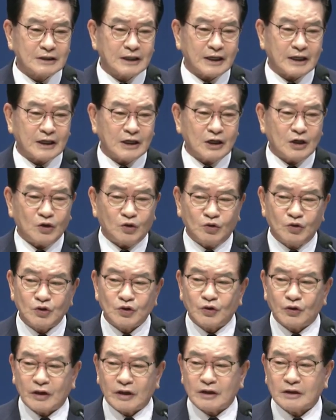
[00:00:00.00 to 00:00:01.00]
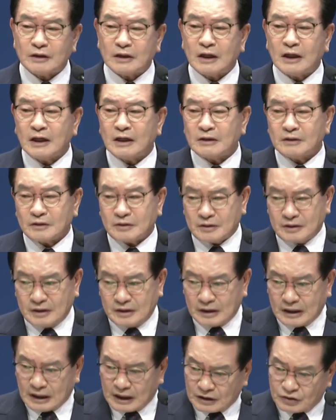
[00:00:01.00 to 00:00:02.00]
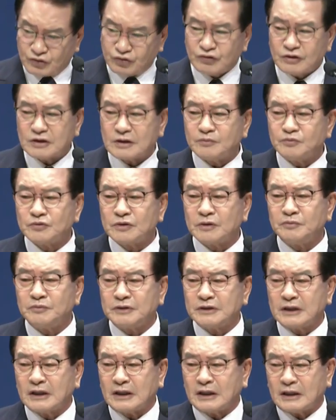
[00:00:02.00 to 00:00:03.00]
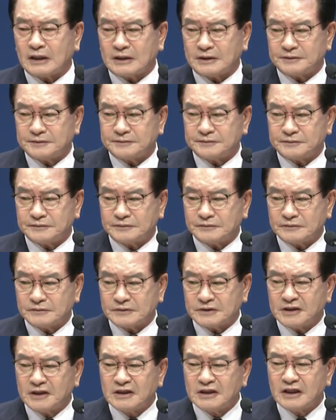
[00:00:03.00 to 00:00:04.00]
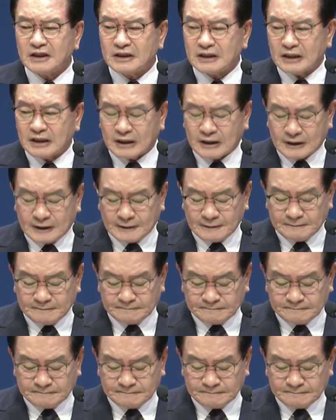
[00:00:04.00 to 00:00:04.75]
For other churches, it's okay because they don't really speak about Christ, but our church,